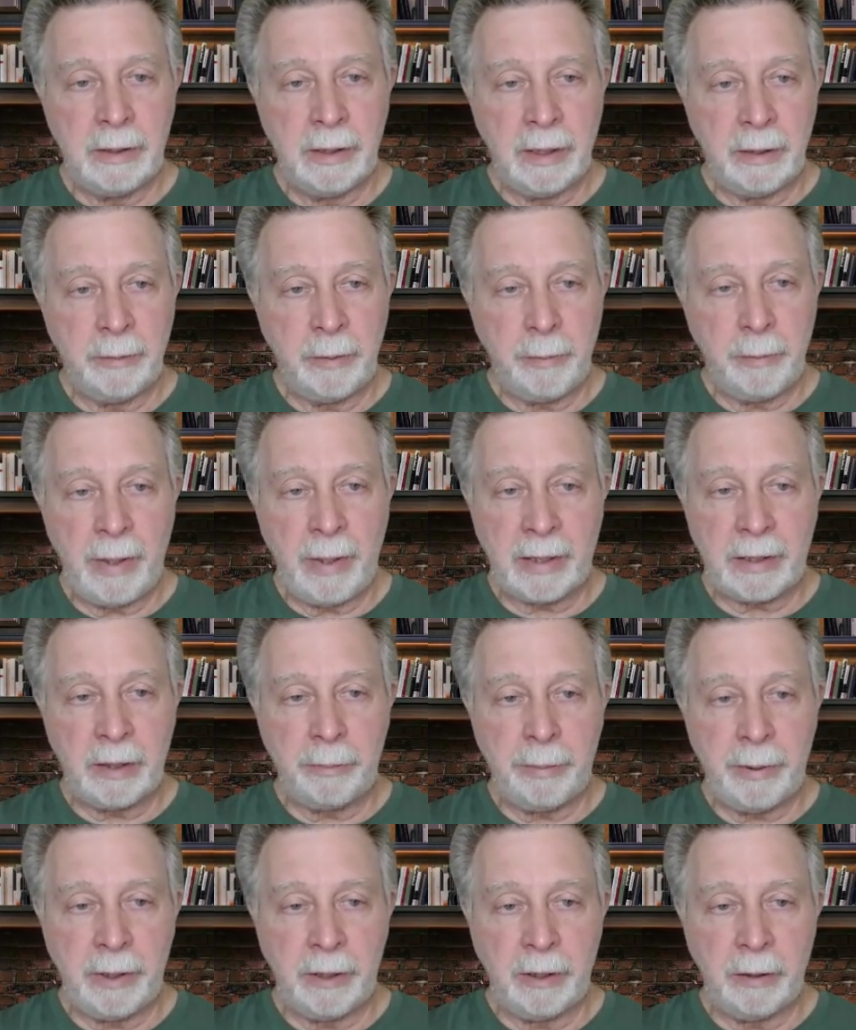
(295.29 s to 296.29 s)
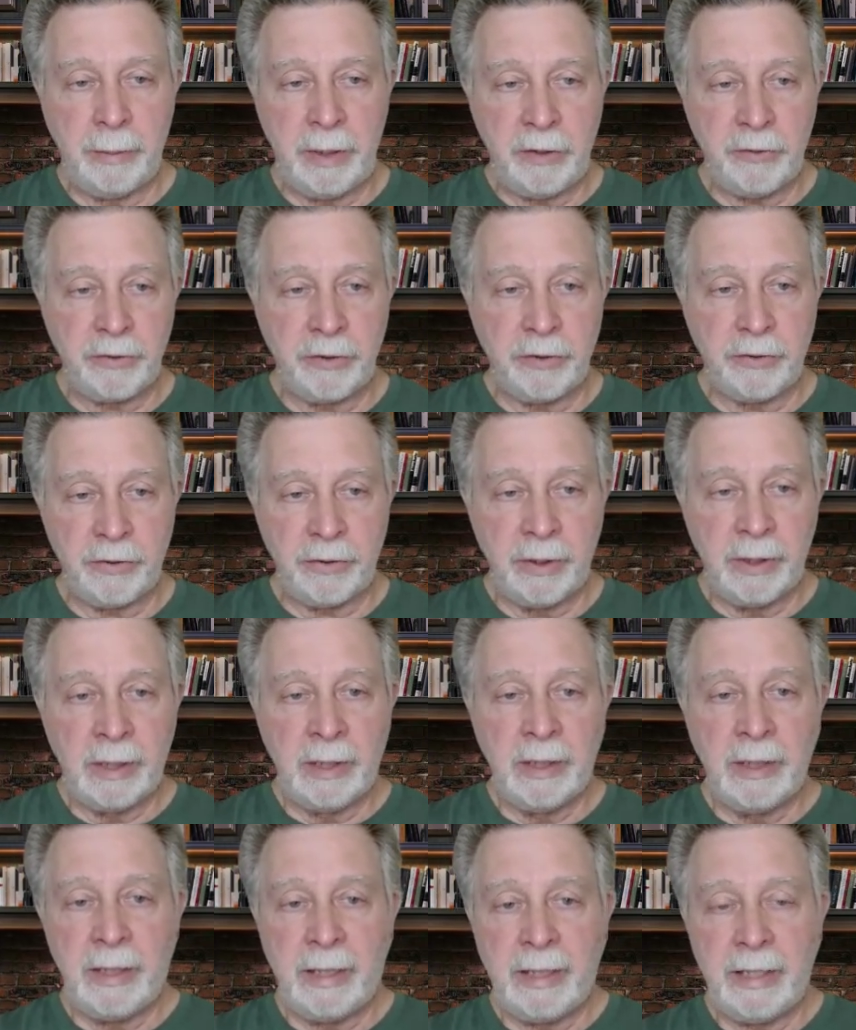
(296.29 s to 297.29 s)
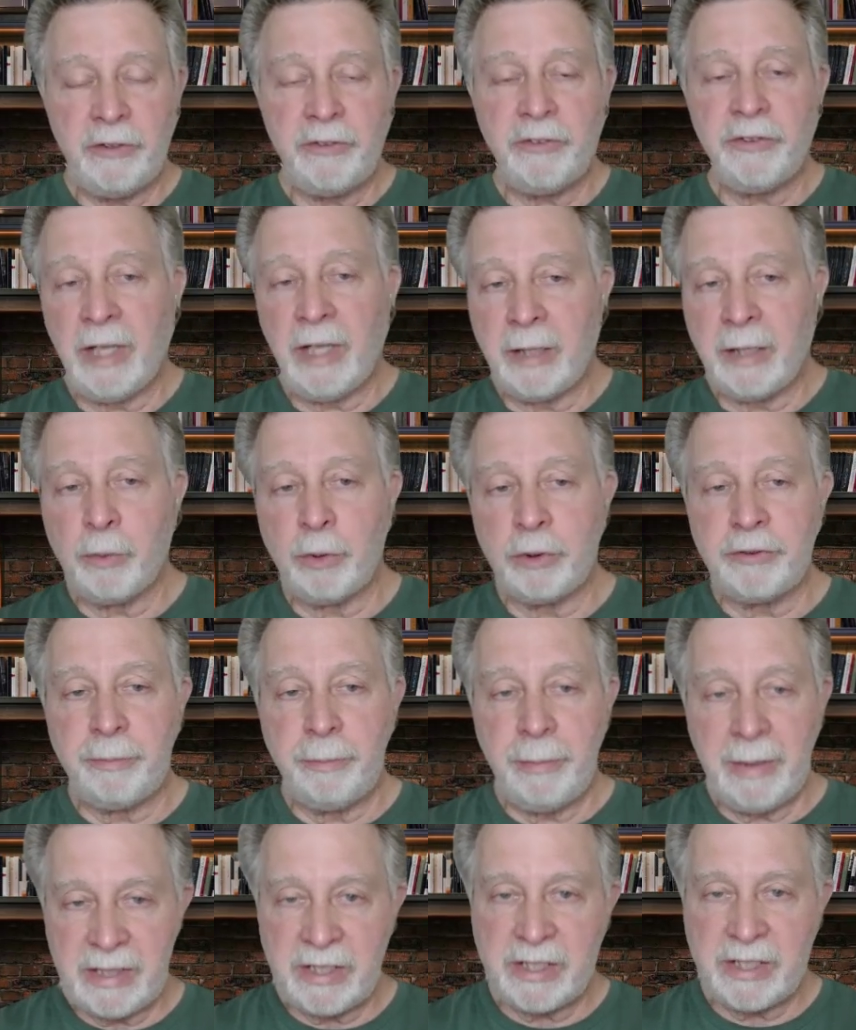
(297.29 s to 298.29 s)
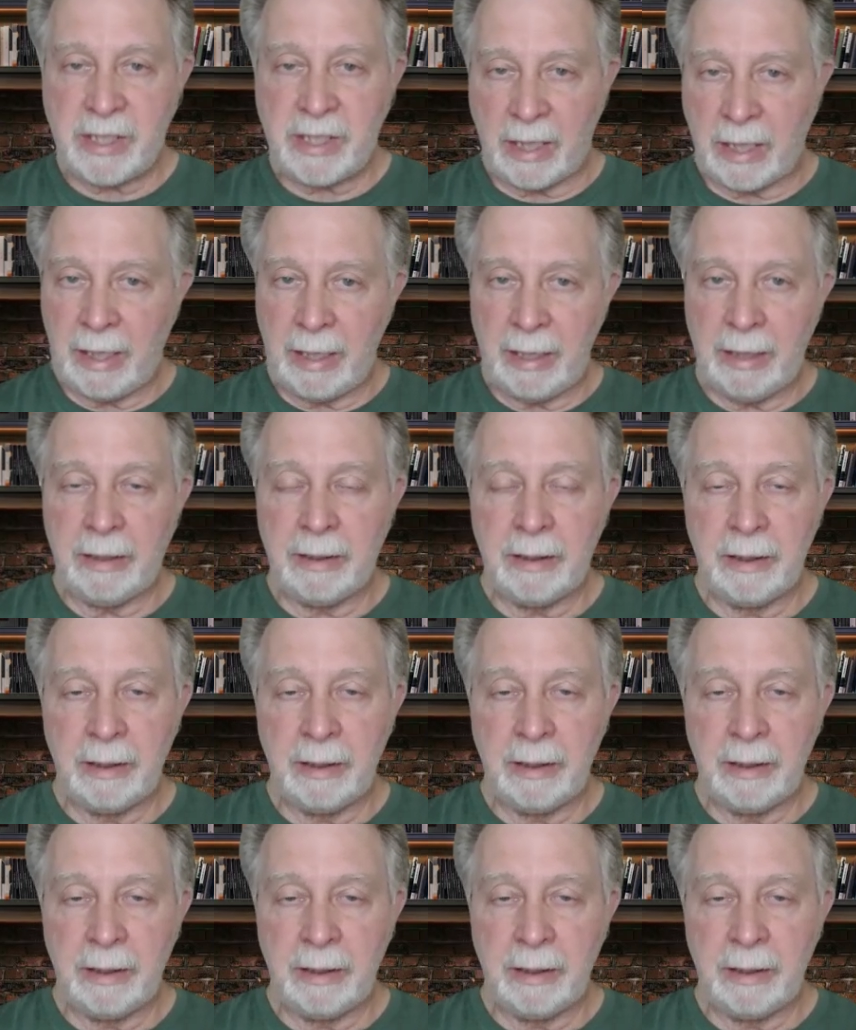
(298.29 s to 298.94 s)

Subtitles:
Now, let me back up here to Mencius. His name was Mengzi,